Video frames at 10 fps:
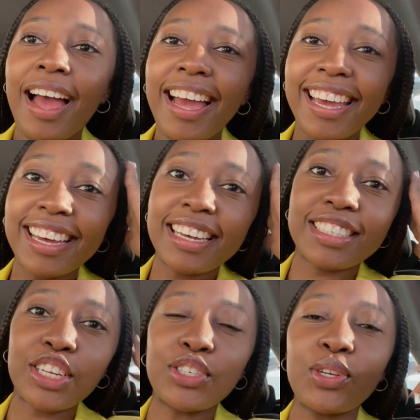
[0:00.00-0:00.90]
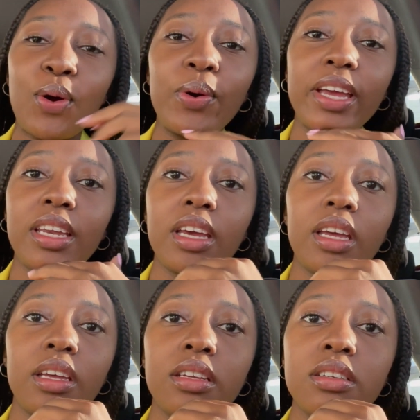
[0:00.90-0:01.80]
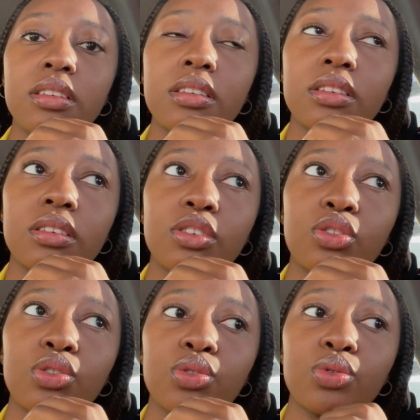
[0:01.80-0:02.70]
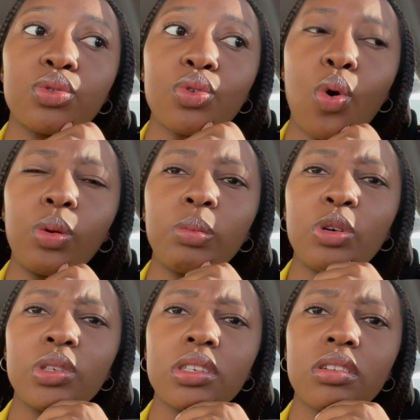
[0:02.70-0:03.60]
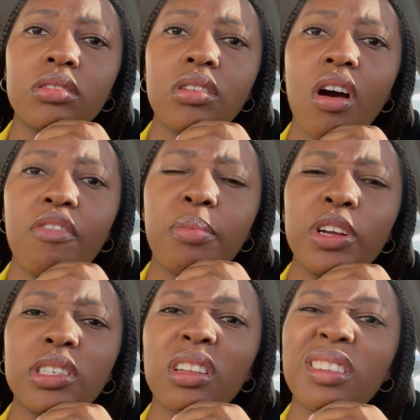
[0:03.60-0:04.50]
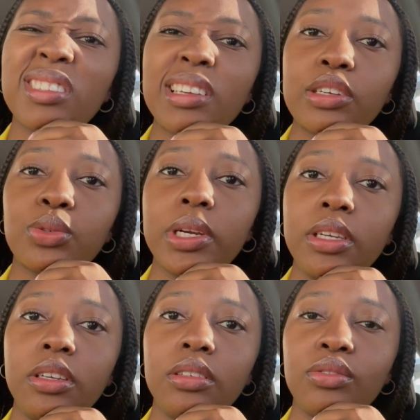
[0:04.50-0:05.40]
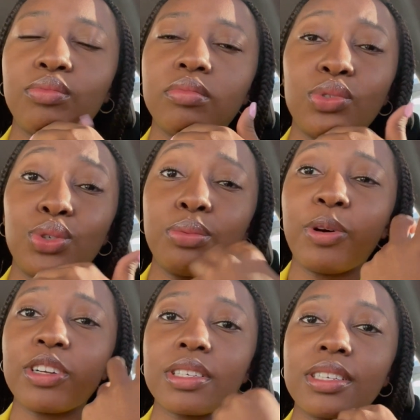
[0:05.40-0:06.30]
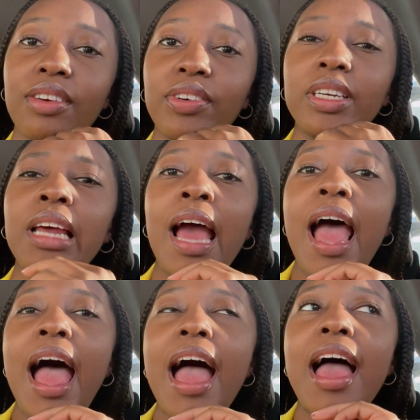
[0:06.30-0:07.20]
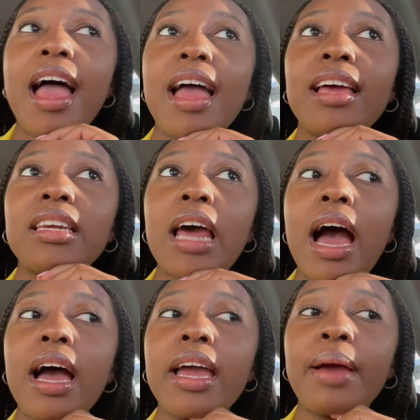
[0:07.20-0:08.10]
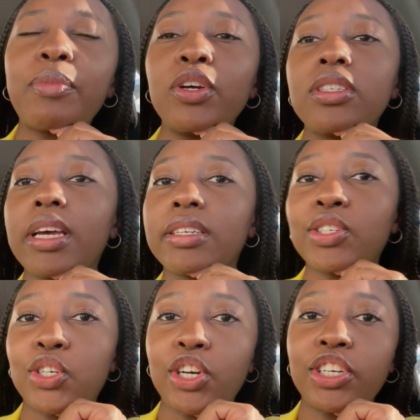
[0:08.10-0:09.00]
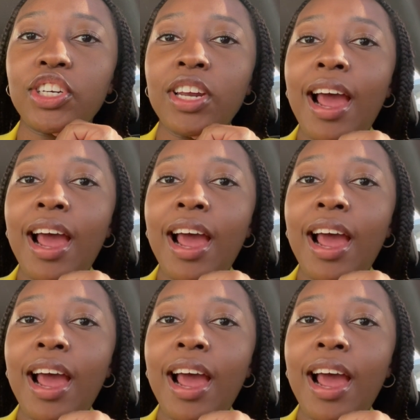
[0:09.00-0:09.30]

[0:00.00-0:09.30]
Hey guys, so it is almost 7:30. I think it's like 7:22, and I am going to head to church.